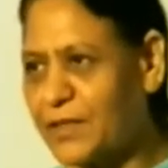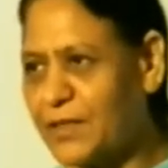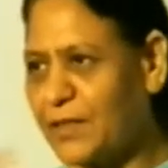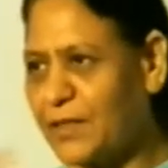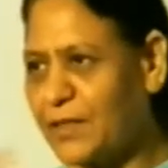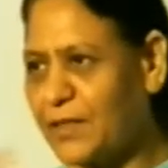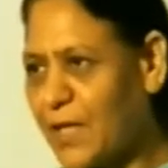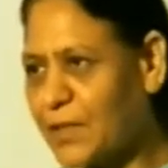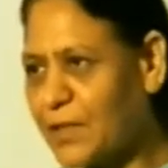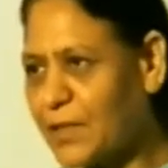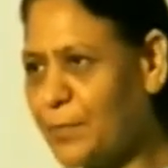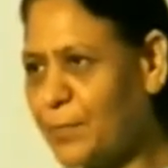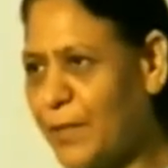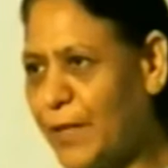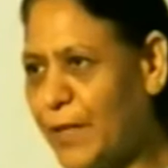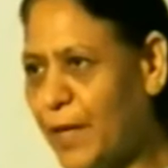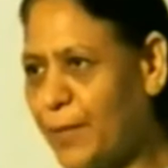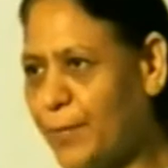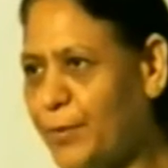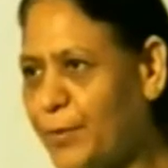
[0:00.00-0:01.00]
that he'll be
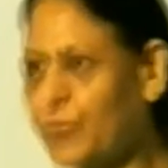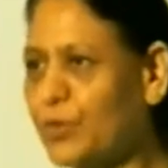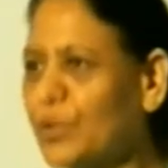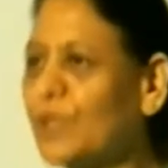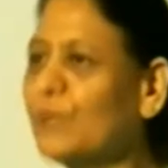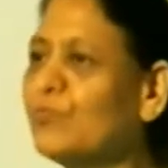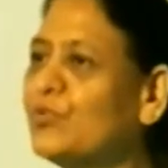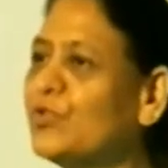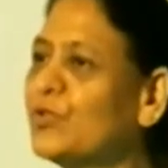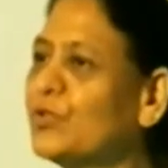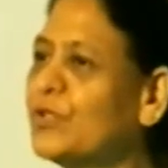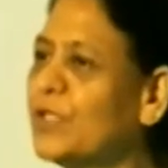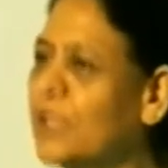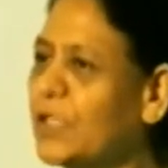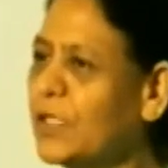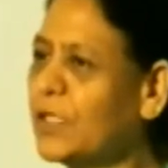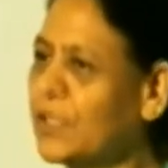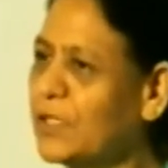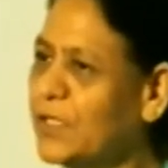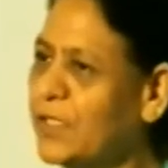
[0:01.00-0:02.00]
able to give you the
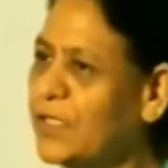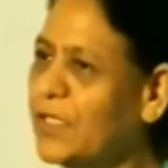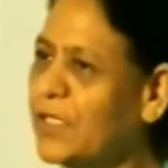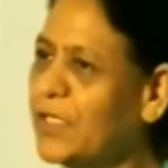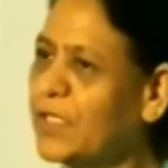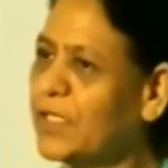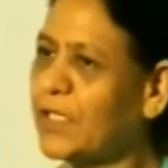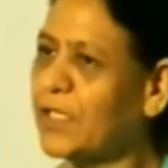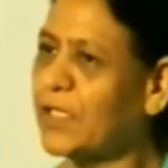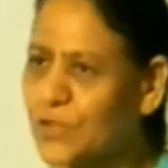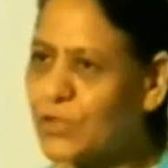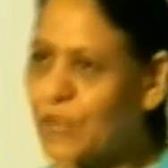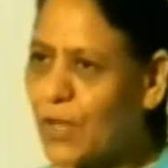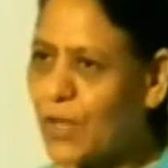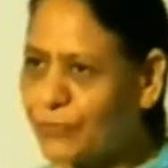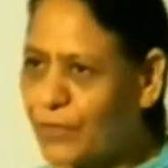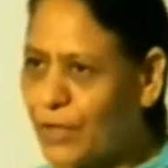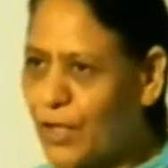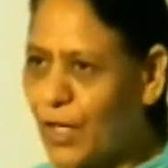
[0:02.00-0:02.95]
details of the